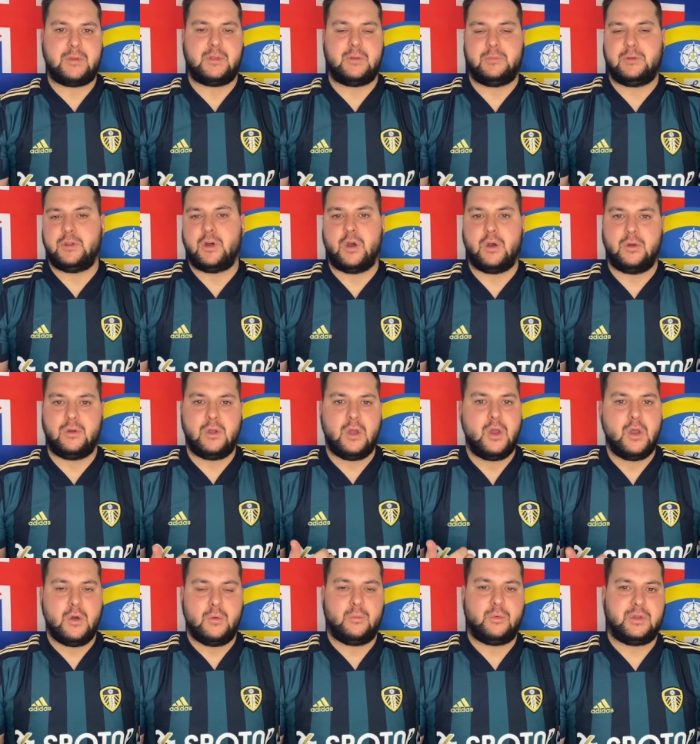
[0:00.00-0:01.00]
Let me know
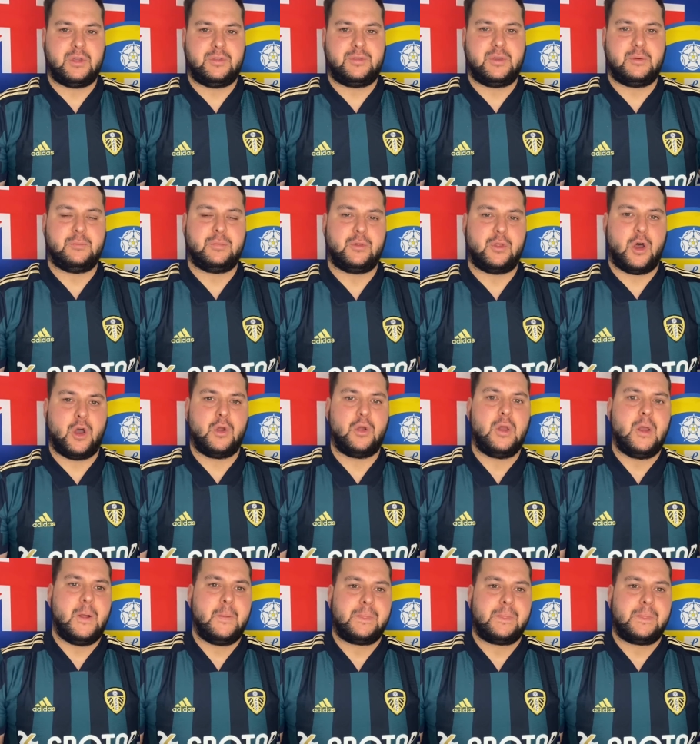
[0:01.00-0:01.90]
what you think below.